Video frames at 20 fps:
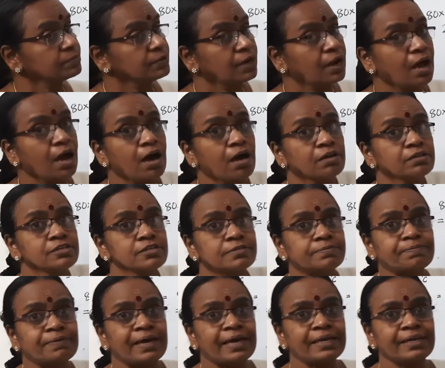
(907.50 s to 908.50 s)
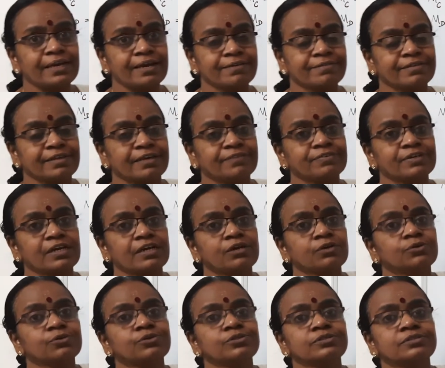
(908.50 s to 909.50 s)
large span and several
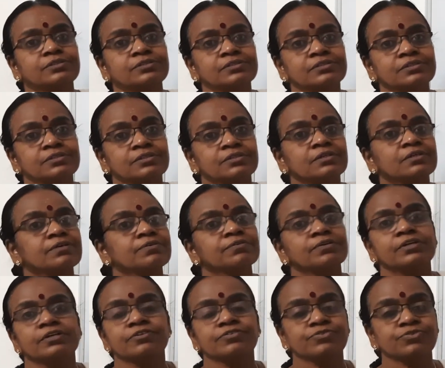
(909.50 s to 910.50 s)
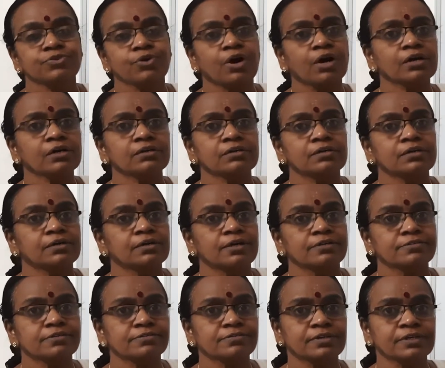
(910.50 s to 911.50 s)
loads, it is not
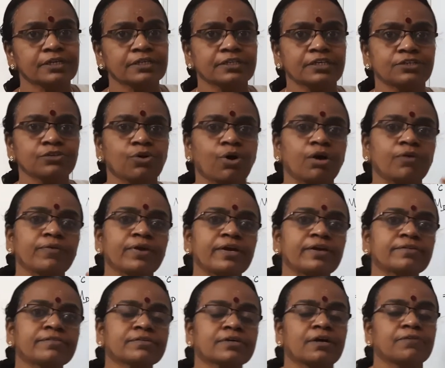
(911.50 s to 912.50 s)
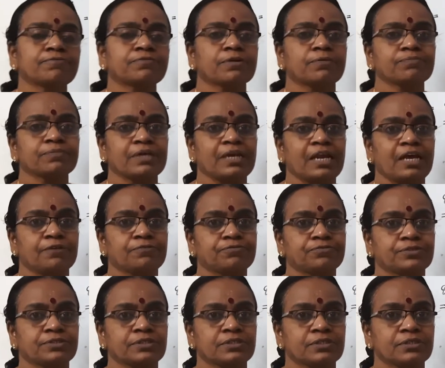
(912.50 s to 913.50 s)
necessary that you always come from the
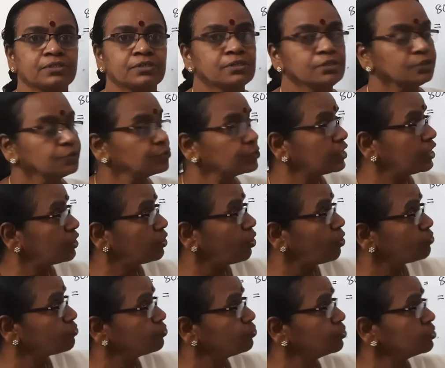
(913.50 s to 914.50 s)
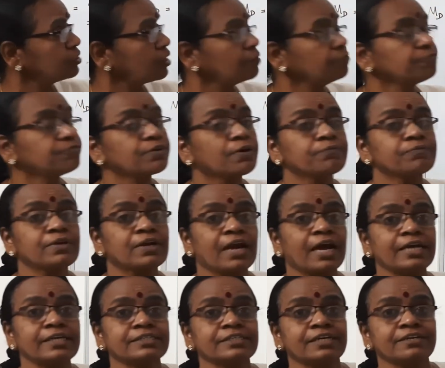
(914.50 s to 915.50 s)
left. You can also come from the
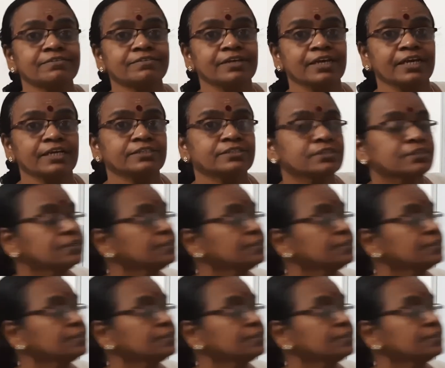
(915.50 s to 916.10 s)
right and see it.